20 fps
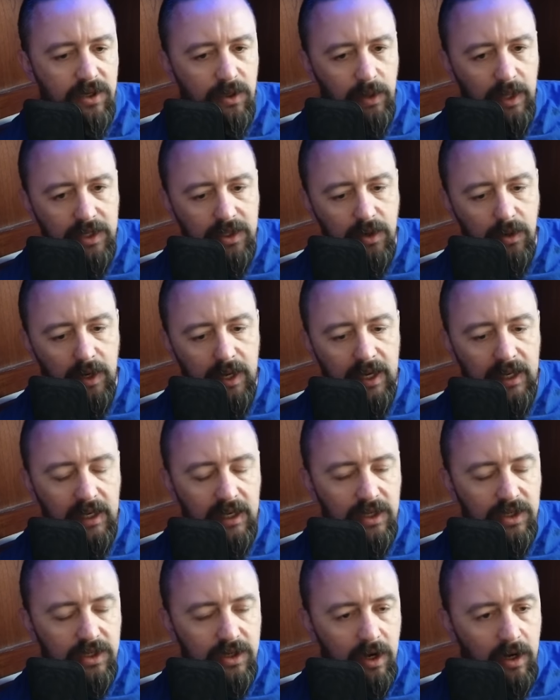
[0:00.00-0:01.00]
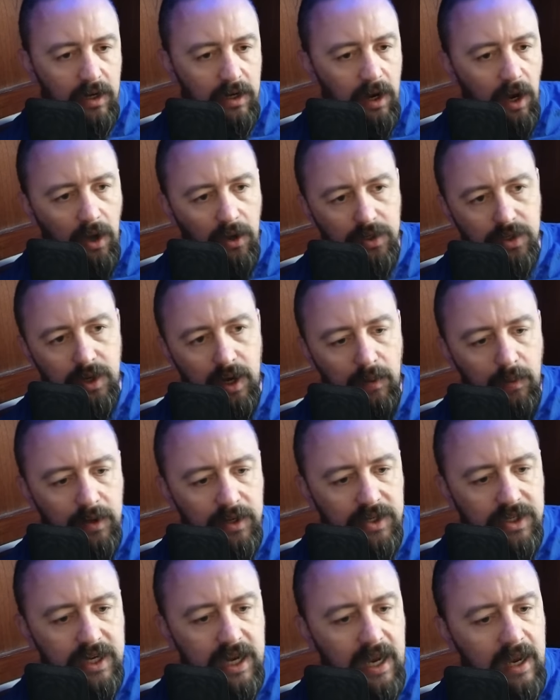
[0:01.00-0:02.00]
So, let's go ahead and get started. Also, I
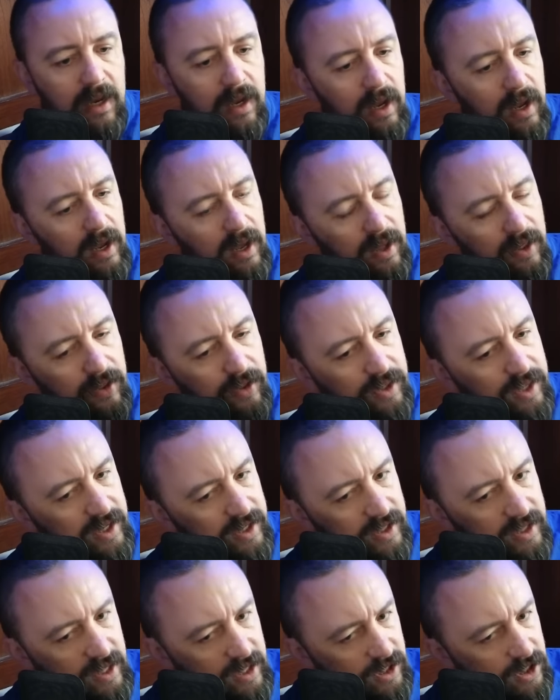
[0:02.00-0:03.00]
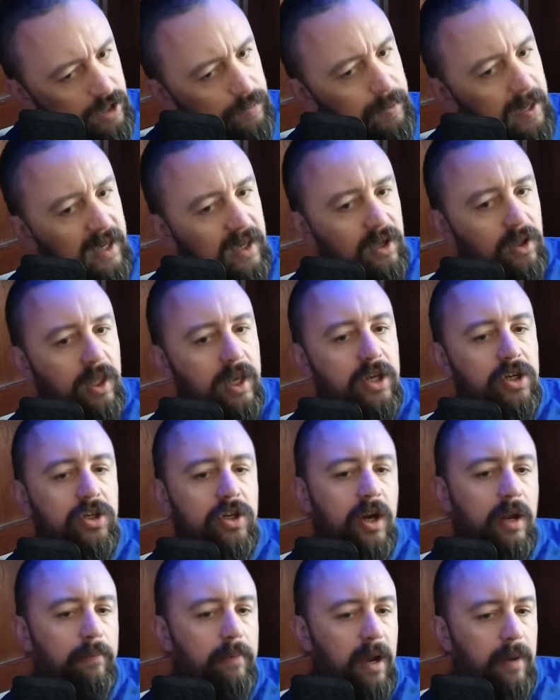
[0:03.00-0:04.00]
want to say that this is
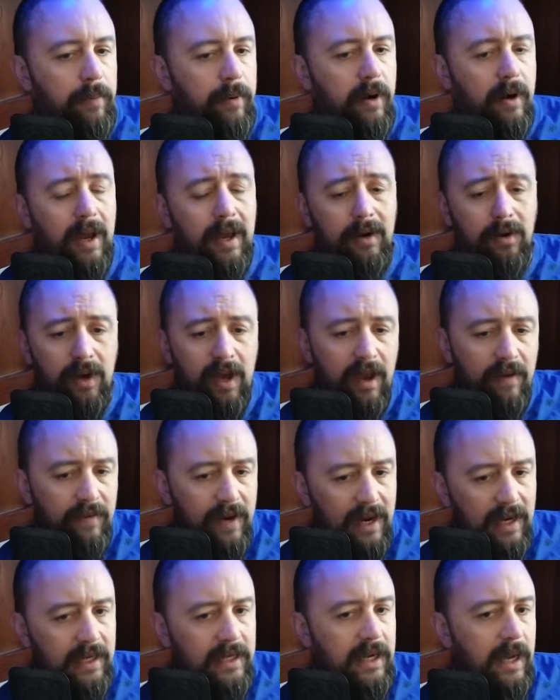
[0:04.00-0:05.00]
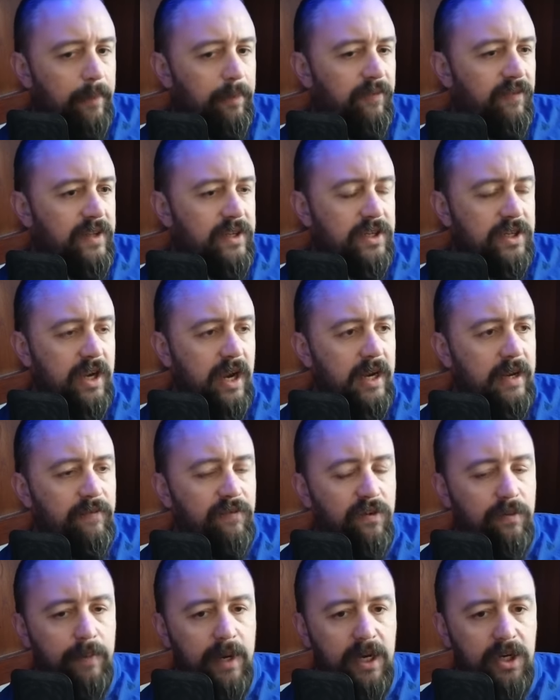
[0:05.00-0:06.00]
speculation on my part. I don't have any type of inside
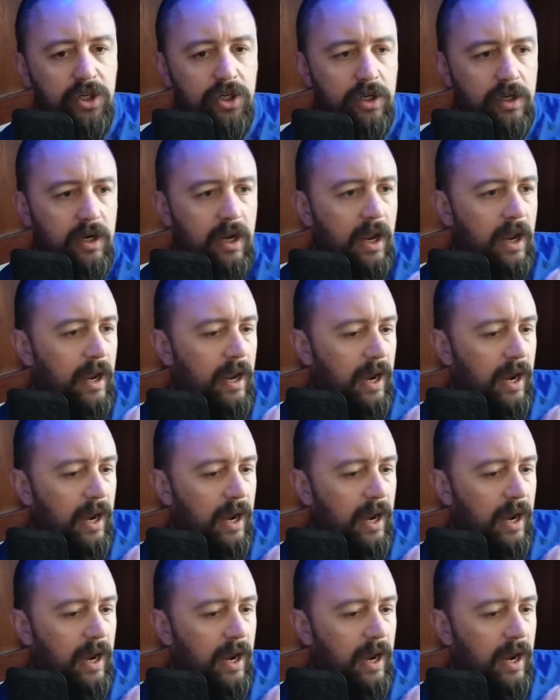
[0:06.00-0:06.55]
information.